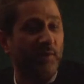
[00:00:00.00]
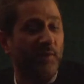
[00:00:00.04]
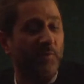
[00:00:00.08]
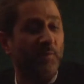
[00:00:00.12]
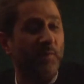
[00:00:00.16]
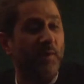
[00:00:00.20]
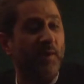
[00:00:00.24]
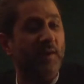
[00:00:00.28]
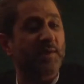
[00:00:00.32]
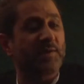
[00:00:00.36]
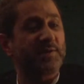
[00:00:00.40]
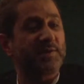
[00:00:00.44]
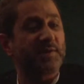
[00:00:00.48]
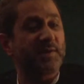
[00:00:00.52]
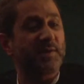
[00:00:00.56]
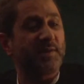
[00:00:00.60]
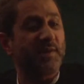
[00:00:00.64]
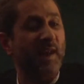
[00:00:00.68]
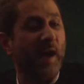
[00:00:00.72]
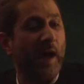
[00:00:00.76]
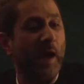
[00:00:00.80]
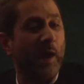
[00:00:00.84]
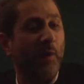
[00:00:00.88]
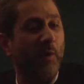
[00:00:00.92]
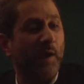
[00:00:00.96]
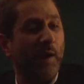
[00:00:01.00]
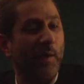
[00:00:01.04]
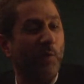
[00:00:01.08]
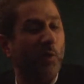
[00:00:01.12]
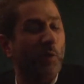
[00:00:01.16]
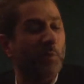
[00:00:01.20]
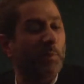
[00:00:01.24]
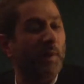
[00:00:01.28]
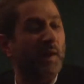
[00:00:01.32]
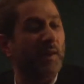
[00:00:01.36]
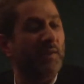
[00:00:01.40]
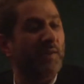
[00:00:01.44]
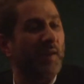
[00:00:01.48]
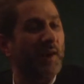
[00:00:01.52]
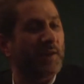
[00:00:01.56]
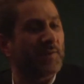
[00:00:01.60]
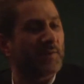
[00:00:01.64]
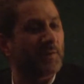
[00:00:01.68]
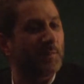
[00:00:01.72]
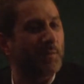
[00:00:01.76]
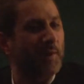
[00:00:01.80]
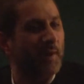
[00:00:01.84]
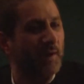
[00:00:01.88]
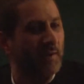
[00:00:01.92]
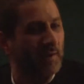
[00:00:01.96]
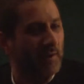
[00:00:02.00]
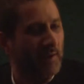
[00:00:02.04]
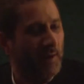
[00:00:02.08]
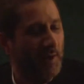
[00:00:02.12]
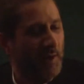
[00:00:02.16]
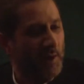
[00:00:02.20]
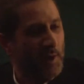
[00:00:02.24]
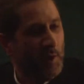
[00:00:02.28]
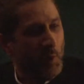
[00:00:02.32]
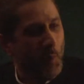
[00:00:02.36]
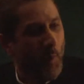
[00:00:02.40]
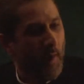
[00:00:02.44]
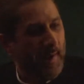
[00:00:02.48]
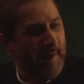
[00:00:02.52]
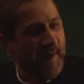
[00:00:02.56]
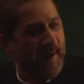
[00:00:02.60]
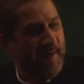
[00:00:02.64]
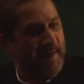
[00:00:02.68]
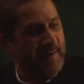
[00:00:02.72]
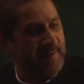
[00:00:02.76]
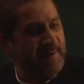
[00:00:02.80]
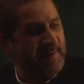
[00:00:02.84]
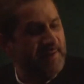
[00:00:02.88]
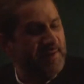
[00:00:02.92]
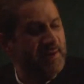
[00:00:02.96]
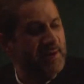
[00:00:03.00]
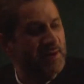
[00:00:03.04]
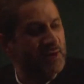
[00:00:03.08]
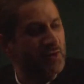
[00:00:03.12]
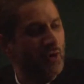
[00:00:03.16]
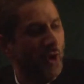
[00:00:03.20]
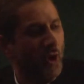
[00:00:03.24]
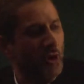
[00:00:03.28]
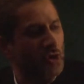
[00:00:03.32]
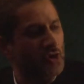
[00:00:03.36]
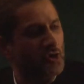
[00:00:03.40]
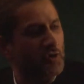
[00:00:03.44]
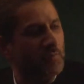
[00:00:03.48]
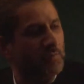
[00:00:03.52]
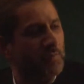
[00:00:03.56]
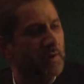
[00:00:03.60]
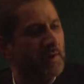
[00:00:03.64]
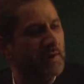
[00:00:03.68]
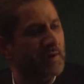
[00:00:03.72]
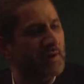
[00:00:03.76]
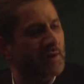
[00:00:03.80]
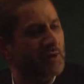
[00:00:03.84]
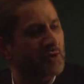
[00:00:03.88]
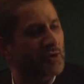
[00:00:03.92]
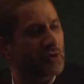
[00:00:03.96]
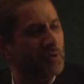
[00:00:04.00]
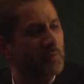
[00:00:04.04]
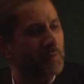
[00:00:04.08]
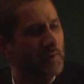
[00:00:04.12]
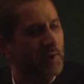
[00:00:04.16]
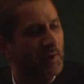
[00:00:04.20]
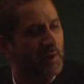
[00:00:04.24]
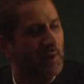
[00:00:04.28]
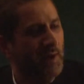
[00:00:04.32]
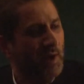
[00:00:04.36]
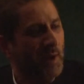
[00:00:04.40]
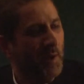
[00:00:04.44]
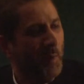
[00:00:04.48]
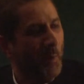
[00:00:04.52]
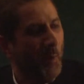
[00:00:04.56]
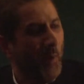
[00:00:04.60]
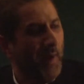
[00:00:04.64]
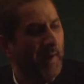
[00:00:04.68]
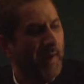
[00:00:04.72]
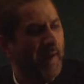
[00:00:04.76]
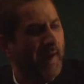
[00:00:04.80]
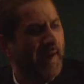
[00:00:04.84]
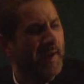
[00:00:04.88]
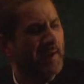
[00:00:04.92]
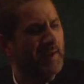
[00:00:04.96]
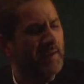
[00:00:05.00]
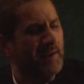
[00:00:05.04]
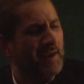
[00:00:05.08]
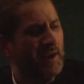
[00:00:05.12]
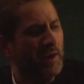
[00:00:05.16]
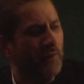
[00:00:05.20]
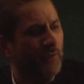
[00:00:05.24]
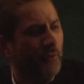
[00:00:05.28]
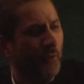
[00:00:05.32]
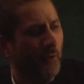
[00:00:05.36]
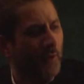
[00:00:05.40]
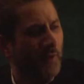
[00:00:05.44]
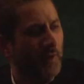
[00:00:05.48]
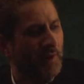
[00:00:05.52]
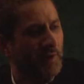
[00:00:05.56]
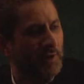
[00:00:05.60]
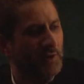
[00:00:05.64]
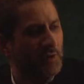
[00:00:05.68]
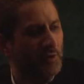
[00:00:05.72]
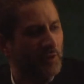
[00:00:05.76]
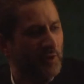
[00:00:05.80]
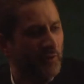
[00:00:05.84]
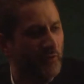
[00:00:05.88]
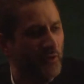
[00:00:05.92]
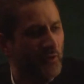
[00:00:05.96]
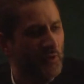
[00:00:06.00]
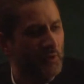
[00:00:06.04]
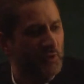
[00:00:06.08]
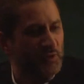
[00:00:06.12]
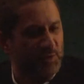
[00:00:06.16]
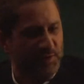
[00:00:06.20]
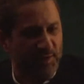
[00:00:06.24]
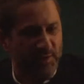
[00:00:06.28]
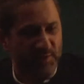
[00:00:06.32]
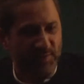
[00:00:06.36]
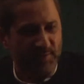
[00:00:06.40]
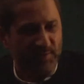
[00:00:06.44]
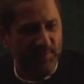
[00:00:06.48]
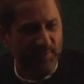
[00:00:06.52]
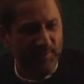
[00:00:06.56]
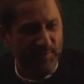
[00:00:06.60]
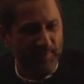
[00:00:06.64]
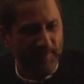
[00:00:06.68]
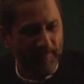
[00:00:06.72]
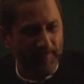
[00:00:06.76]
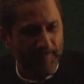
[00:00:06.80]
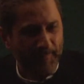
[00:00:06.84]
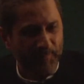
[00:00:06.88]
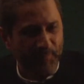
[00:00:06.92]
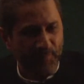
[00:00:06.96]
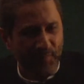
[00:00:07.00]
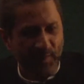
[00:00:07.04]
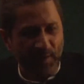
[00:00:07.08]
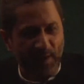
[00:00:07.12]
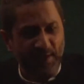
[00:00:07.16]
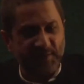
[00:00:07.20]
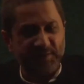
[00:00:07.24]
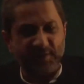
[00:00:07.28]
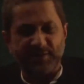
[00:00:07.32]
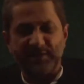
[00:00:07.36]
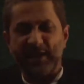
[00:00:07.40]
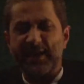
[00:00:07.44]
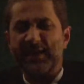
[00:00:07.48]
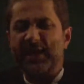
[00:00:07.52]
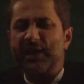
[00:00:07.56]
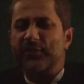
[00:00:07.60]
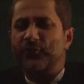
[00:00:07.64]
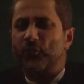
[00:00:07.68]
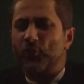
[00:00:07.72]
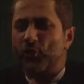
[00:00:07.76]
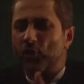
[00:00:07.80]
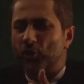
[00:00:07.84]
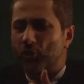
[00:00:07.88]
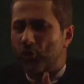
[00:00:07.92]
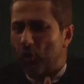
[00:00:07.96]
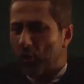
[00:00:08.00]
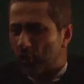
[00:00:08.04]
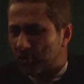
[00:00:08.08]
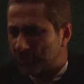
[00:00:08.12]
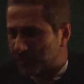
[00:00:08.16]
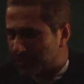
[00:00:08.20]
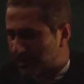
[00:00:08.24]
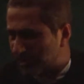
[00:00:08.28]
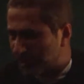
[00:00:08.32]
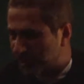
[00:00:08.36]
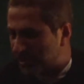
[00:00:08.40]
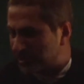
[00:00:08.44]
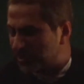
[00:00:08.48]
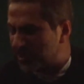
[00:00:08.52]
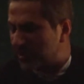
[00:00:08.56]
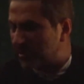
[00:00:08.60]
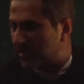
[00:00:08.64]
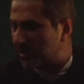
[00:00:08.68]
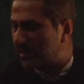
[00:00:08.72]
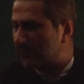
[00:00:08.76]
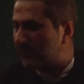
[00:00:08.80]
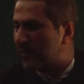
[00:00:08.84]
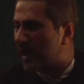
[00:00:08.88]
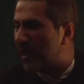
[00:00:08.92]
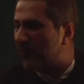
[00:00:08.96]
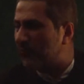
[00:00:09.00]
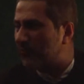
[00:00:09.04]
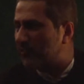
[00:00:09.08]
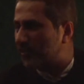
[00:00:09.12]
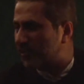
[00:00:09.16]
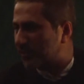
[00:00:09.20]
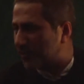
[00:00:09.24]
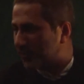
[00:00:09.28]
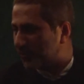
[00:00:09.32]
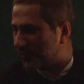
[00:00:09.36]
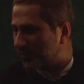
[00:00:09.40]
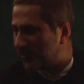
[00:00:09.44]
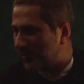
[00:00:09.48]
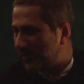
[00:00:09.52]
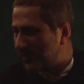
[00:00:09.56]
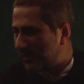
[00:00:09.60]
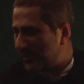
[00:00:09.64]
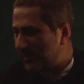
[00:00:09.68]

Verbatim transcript: Ammar said, Now I want my deathbed. When I need it not, you bring it to me. When I had need for it, you refused it. He said, Take it for your daughter, she shall live after you.